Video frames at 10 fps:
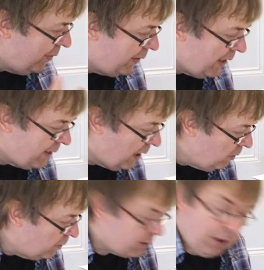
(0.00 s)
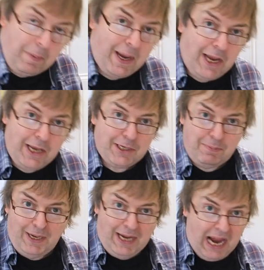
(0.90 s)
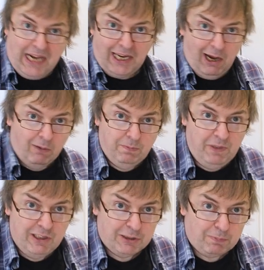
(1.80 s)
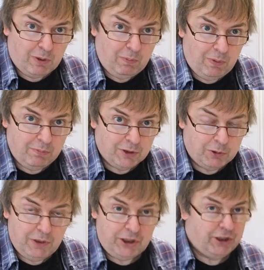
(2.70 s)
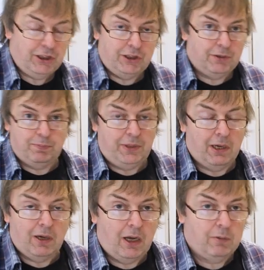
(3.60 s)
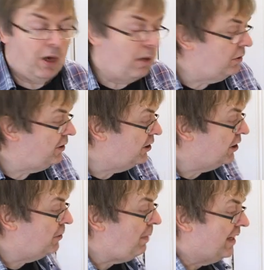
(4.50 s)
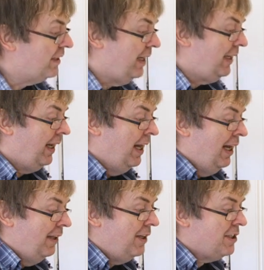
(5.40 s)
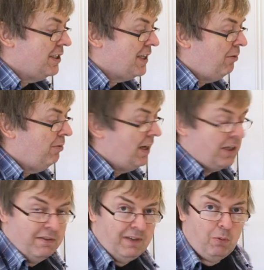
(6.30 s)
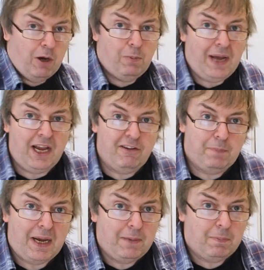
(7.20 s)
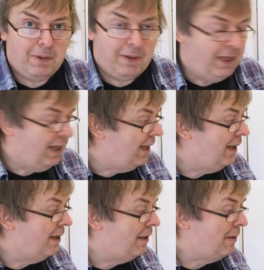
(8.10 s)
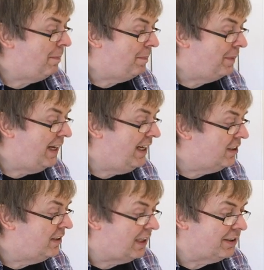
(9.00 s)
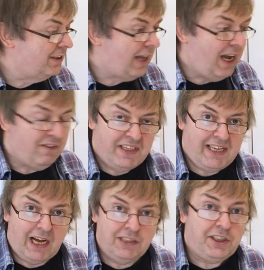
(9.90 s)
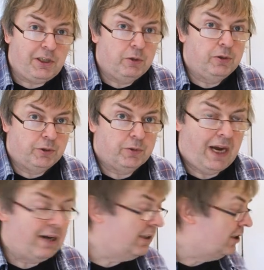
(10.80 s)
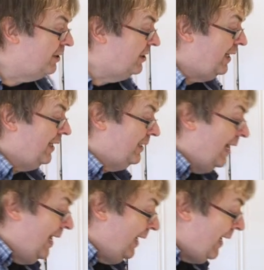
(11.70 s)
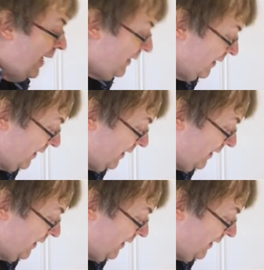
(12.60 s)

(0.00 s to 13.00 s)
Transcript: there don't appear to be any obvious problems, which is, I wouldn't expect any. This is a relatively well-behaved paper. It doesn't have any unusual characteristics. Yeah, it